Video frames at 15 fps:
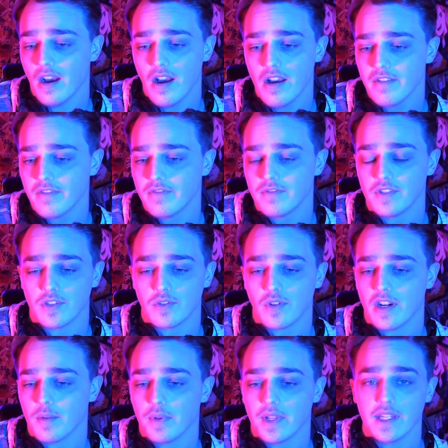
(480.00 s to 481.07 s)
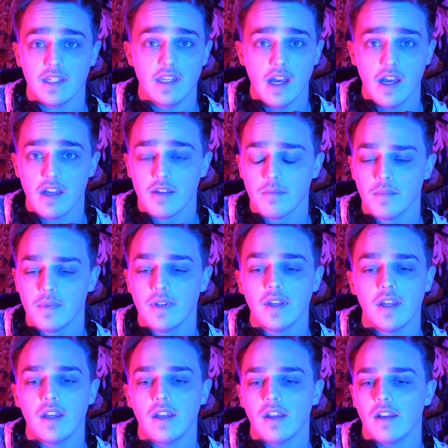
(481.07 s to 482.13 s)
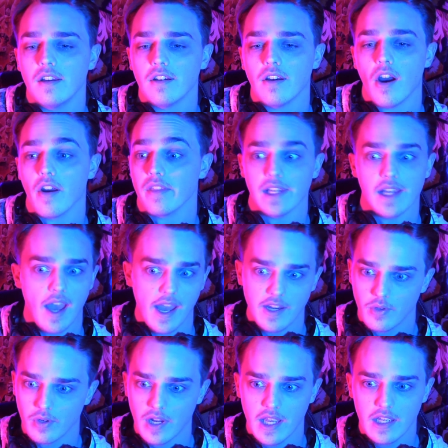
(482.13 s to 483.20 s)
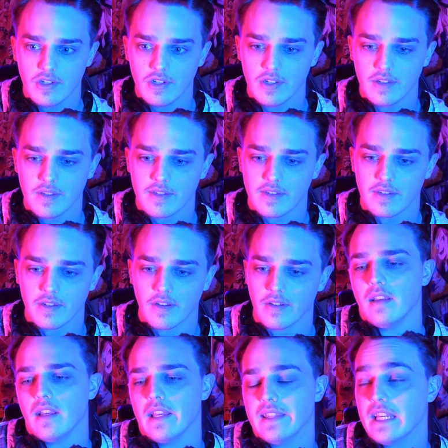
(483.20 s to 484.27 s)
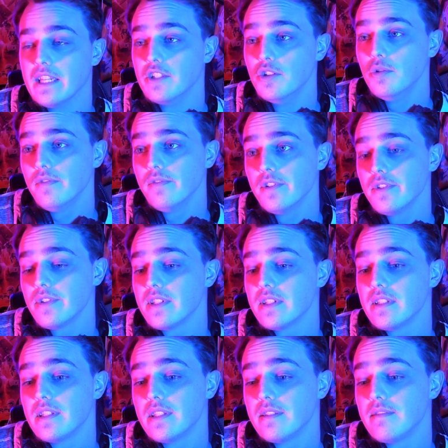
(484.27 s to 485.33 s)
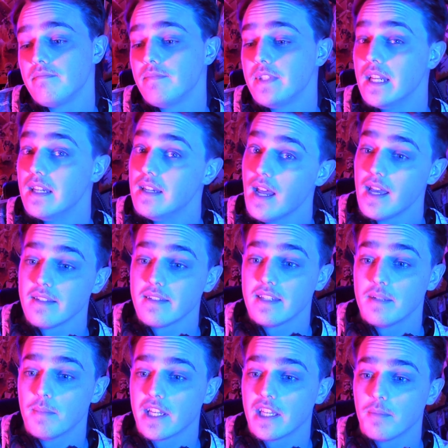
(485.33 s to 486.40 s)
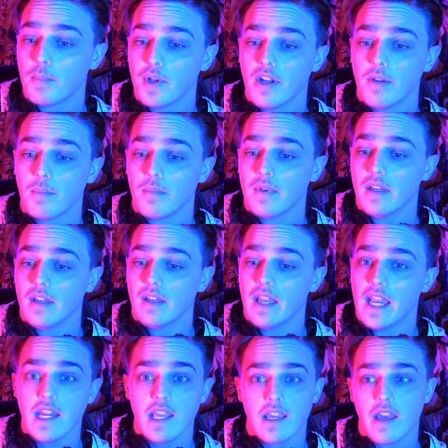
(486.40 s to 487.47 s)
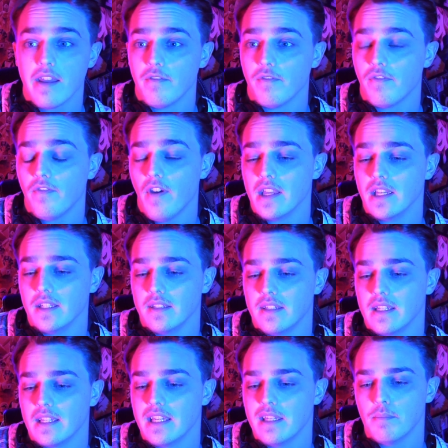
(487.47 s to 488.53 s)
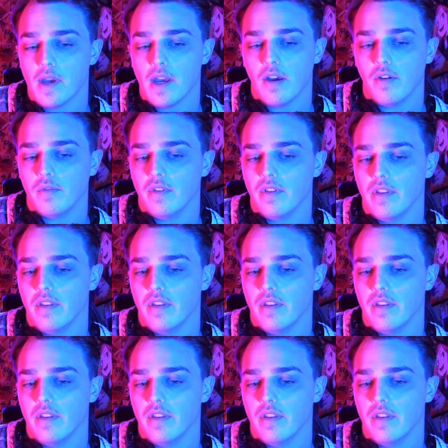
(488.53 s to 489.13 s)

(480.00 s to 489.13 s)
off? Just trying to play dumb? Are they Hydra agents? And that universe did not seem like it put up any kind of fight to keep out